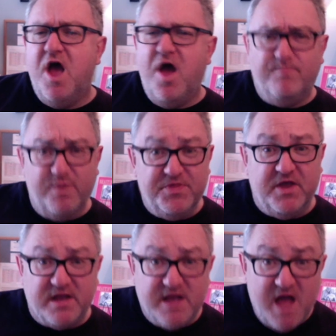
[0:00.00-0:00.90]
But the
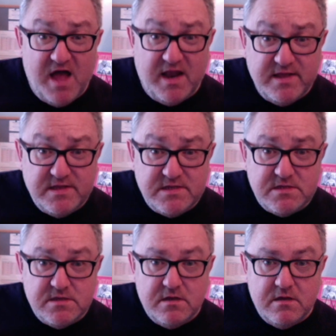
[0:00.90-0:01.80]
colours
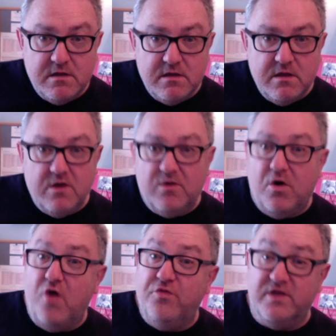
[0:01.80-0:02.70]

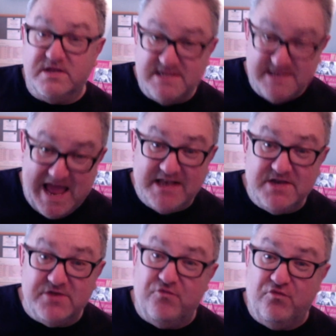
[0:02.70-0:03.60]
on the
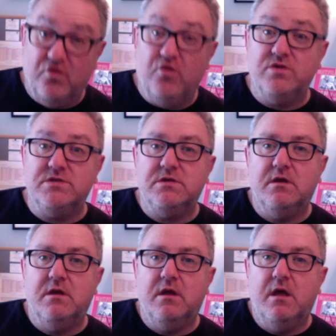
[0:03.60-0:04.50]
standard RAWs?
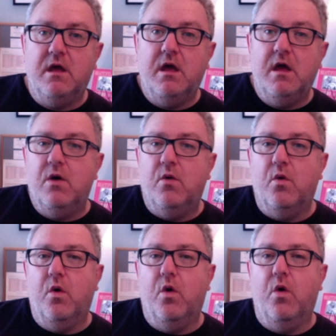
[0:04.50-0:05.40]

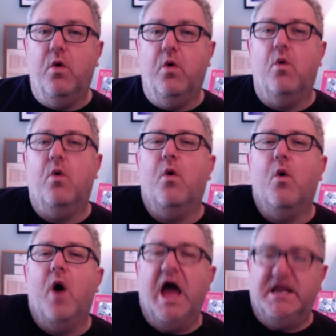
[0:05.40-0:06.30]

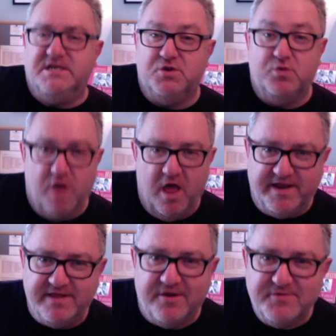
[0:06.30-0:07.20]
Oh, I do
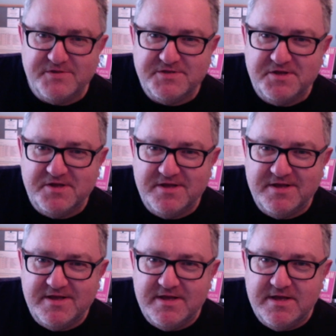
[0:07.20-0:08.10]
like those.
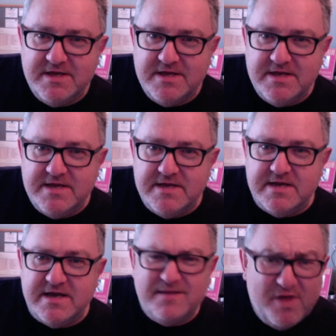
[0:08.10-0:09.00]

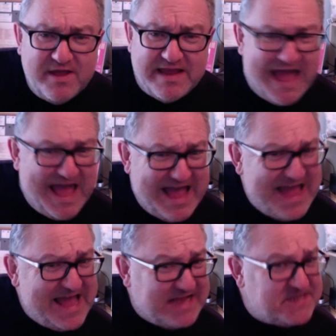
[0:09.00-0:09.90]
I might
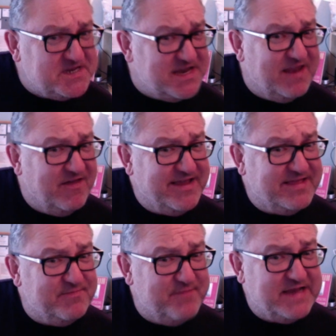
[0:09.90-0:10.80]
actually like
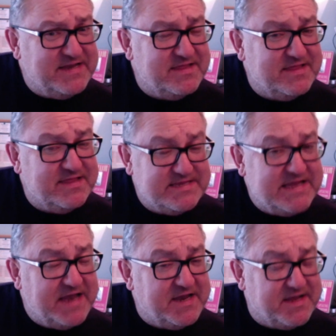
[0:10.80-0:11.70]
them better than the
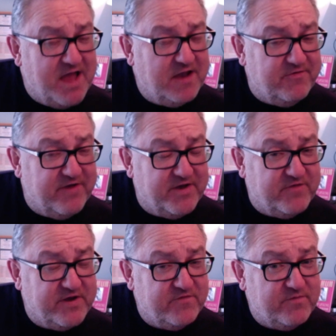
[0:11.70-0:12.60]
standard colour
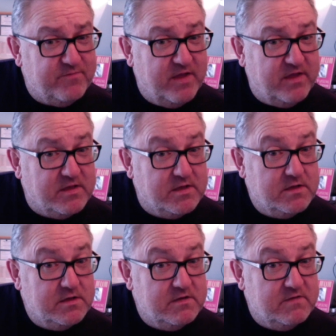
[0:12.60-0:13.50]
rendering from my
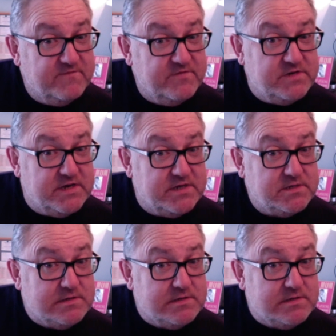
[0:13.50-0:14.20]
Fujis.